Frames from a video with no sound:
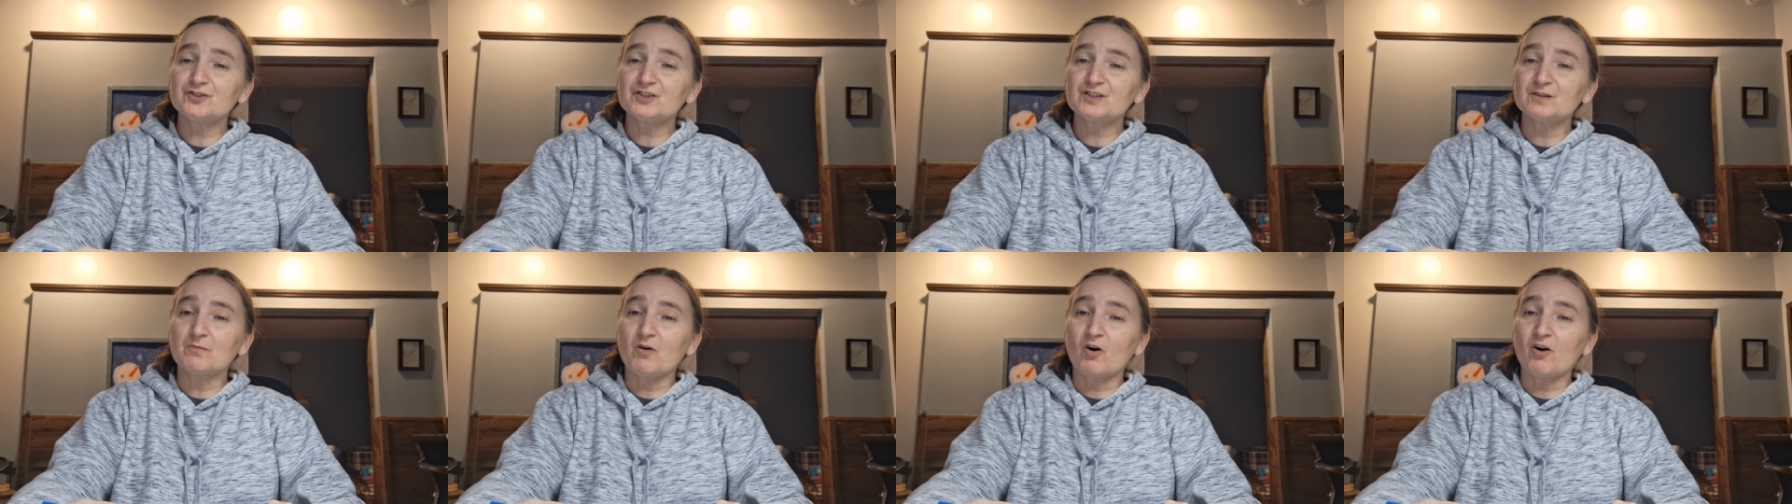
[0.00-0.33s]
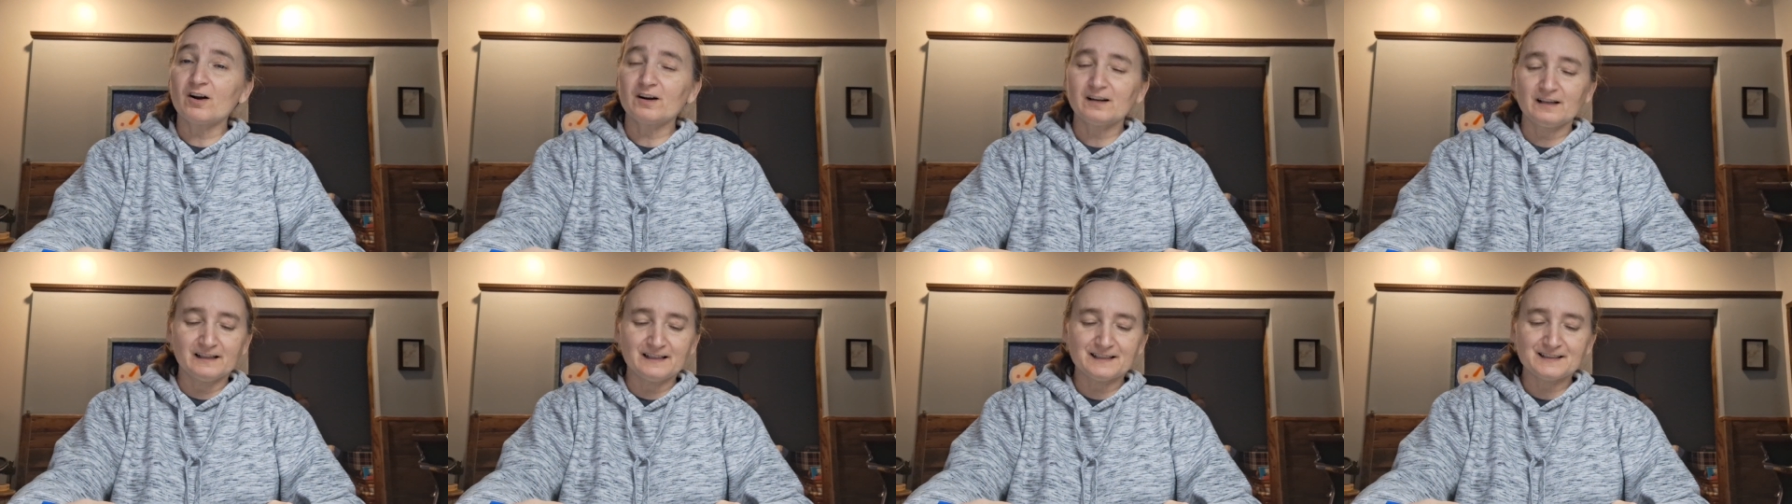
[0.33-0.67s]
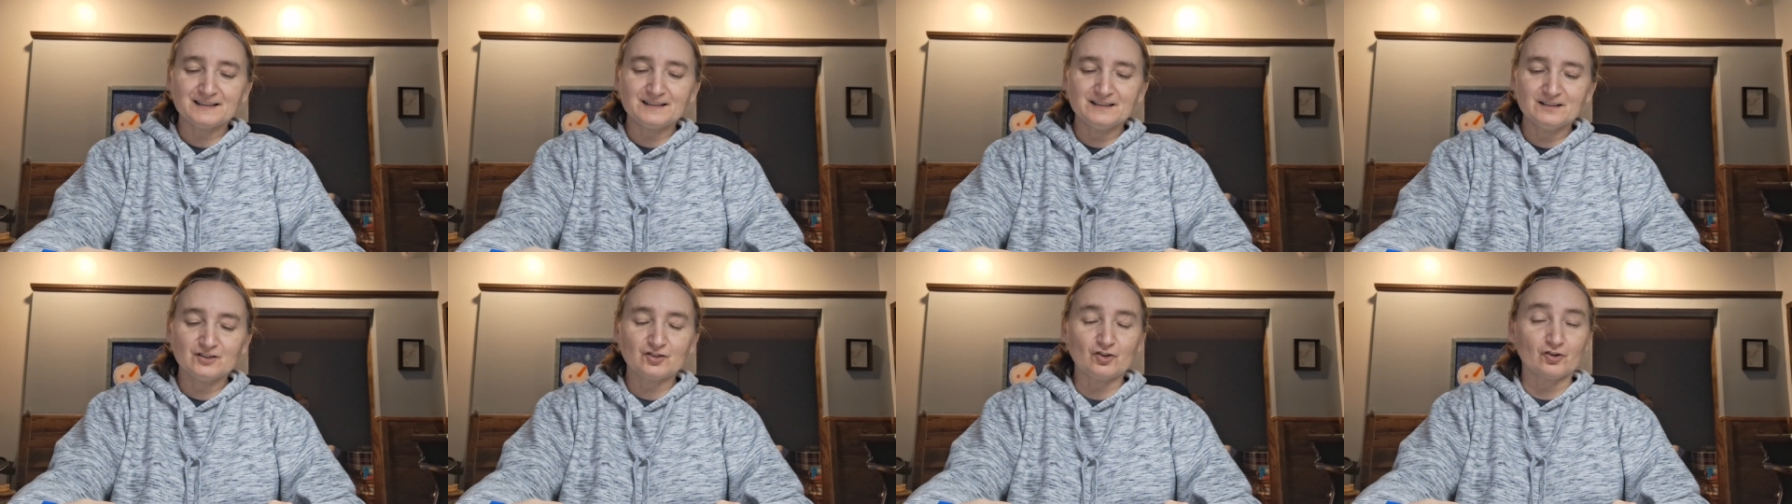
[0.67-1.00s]
some art
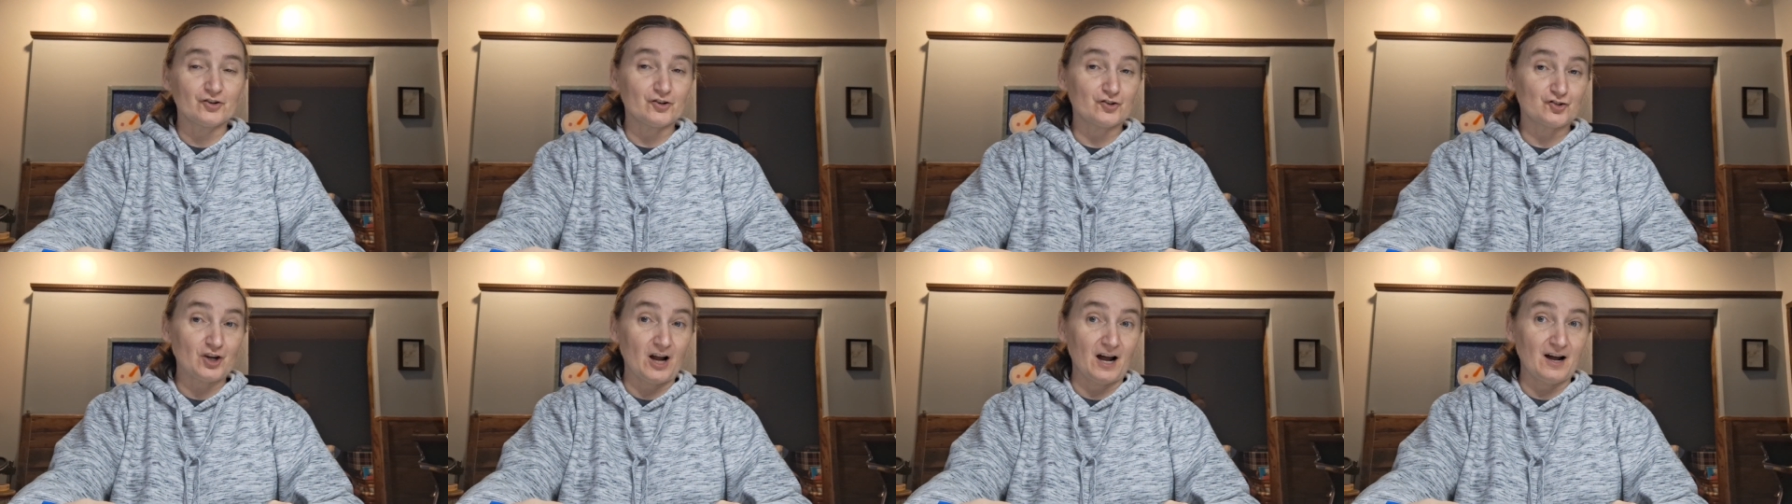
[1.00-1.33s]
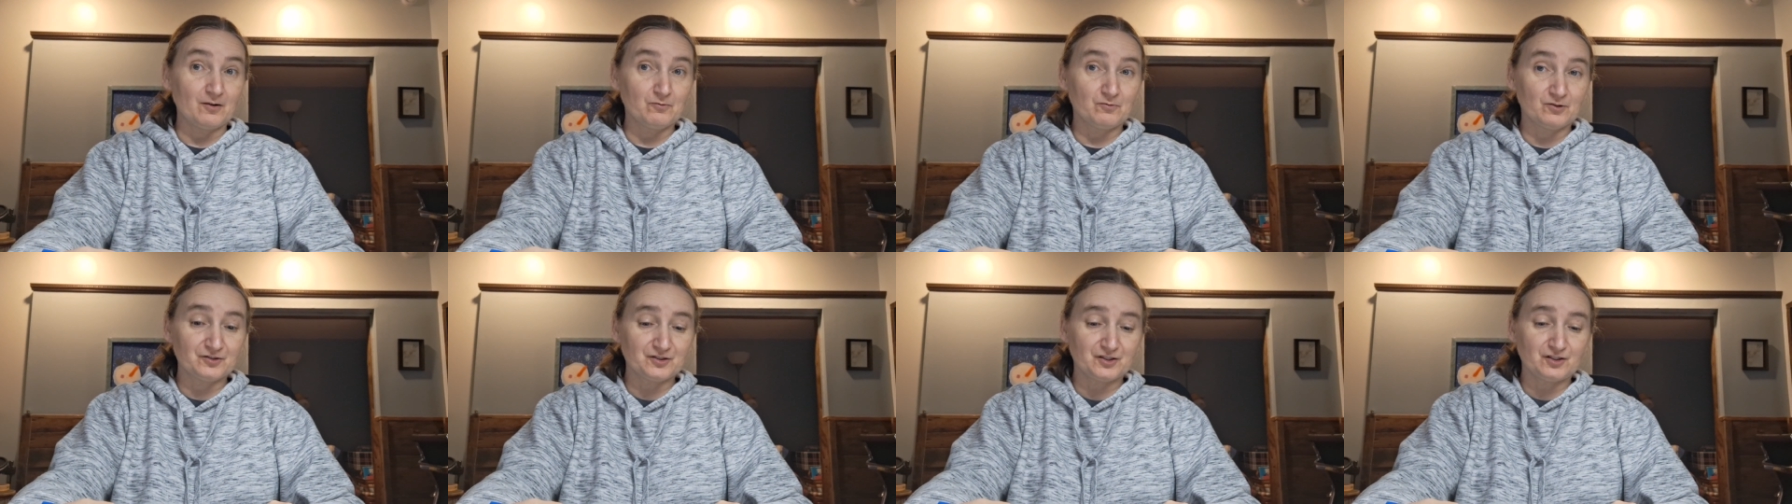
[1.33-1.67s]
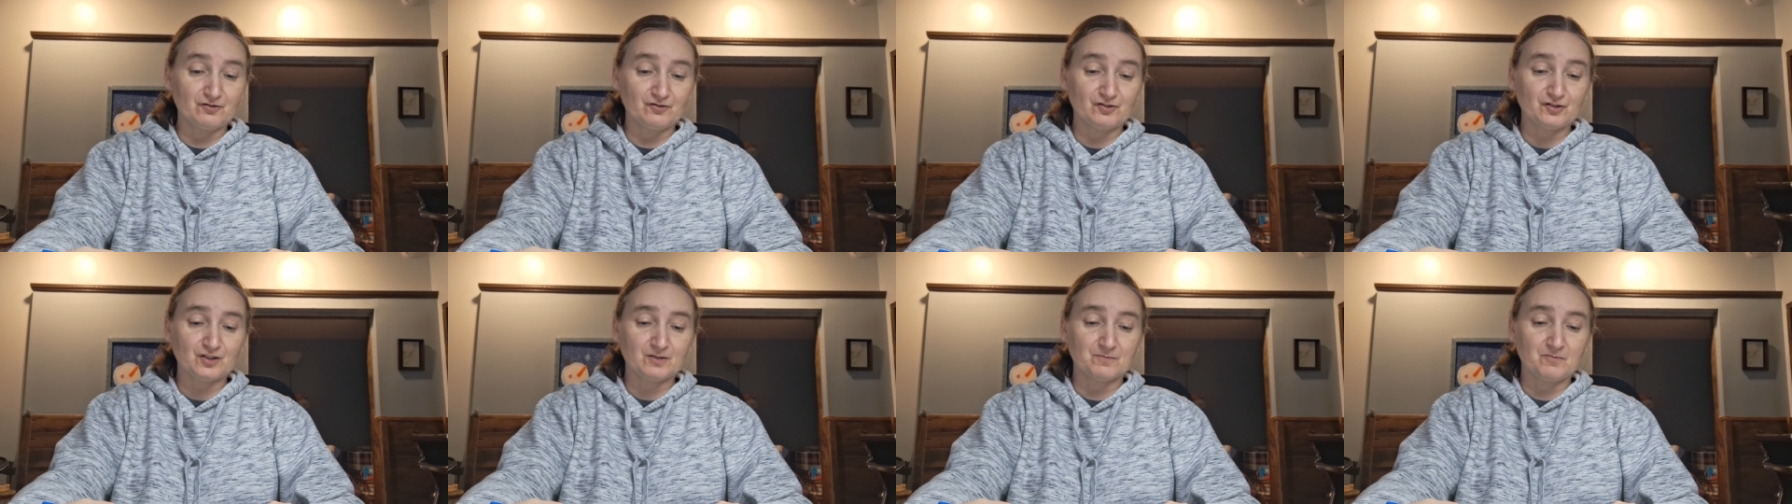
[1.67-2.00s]
lessons or your child wants
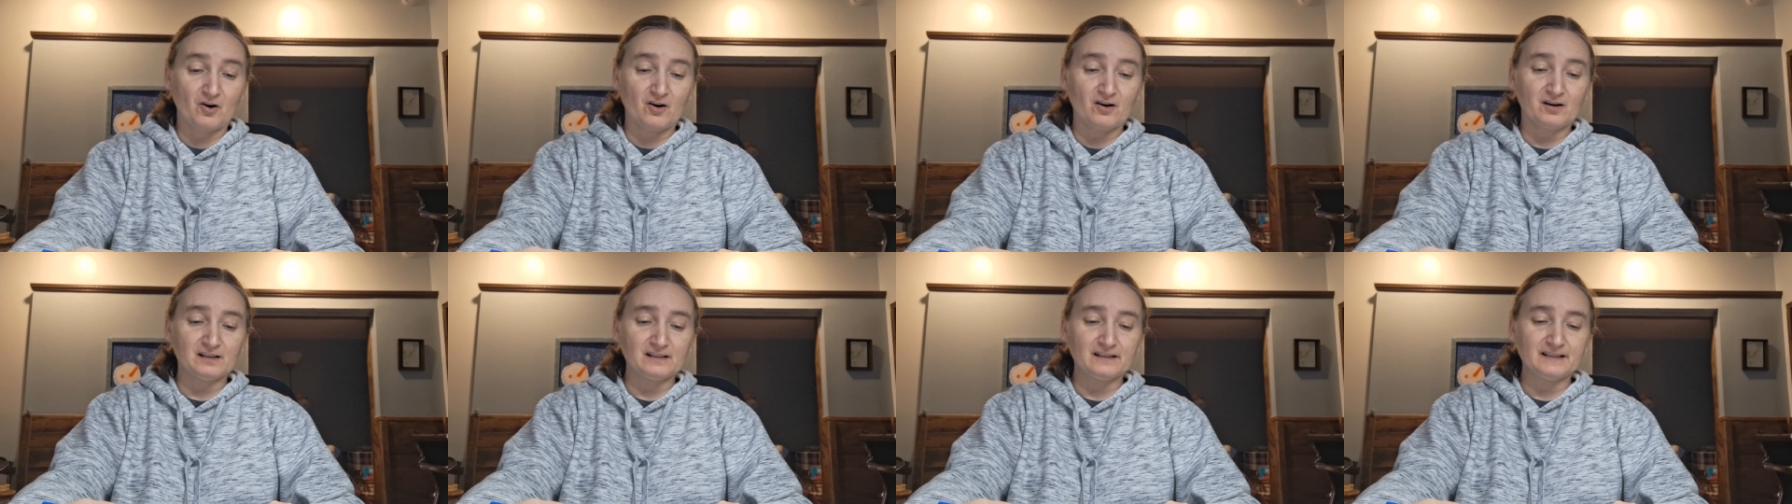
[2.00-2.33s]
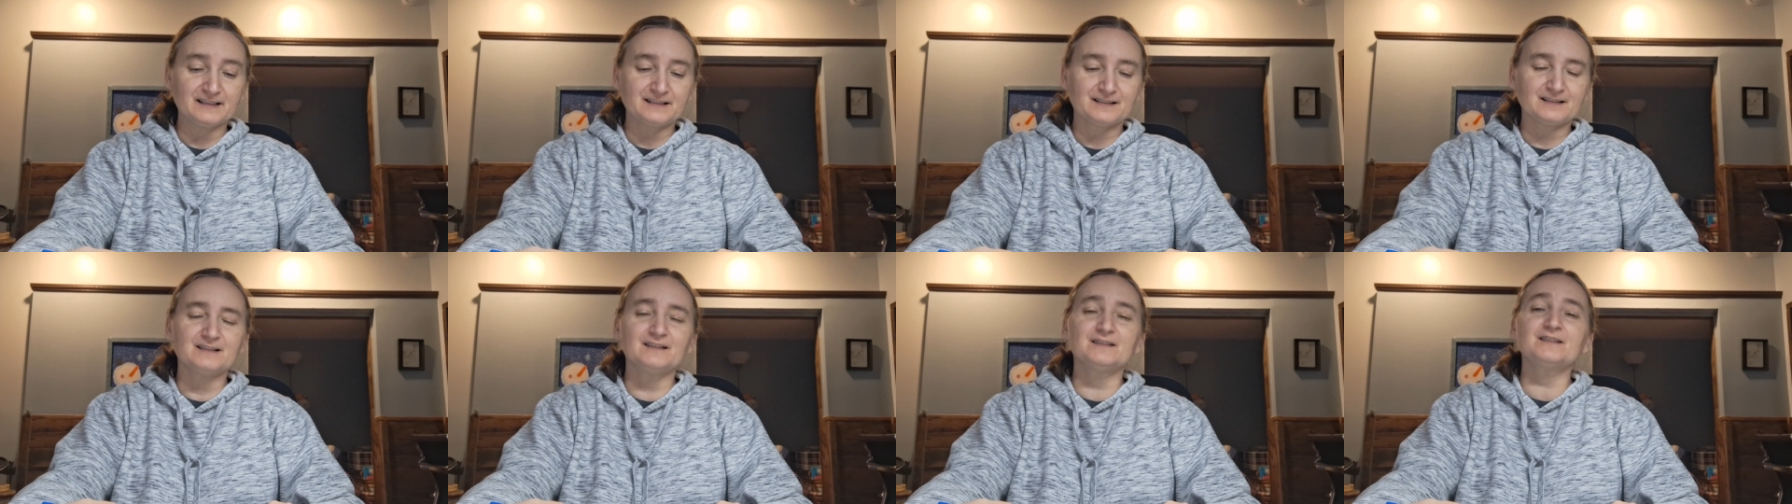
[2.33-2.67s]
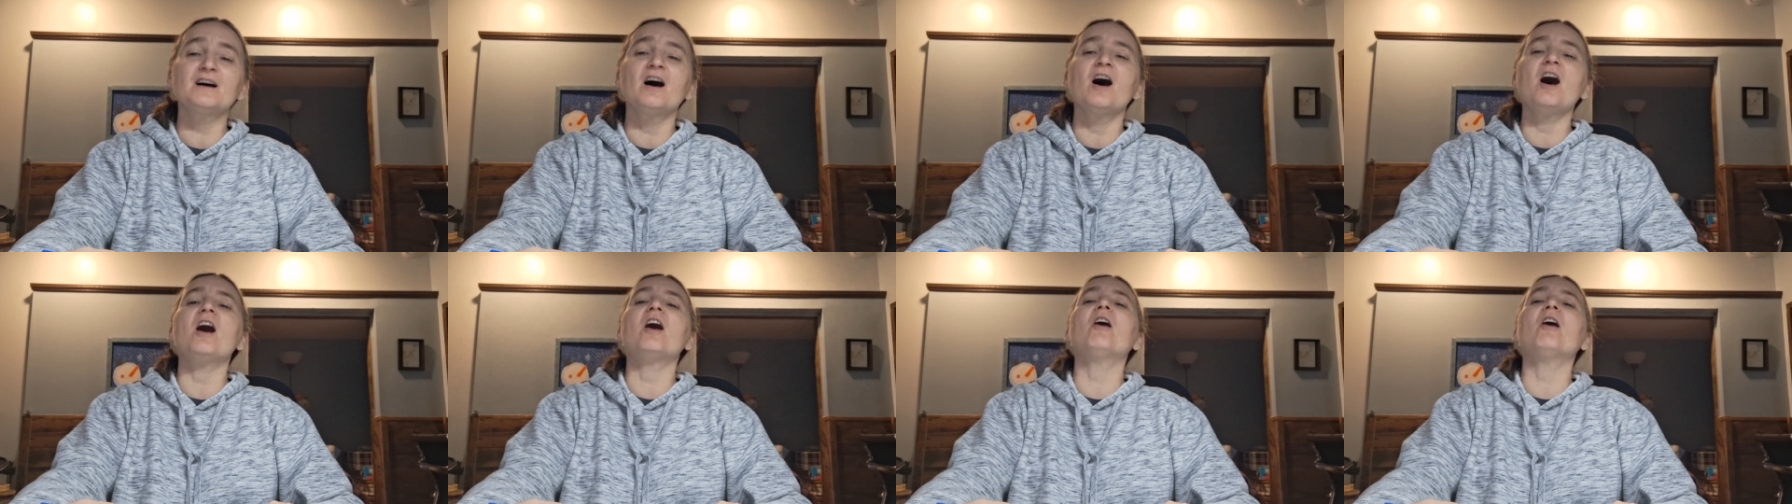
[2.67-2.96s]
to do some art lessons,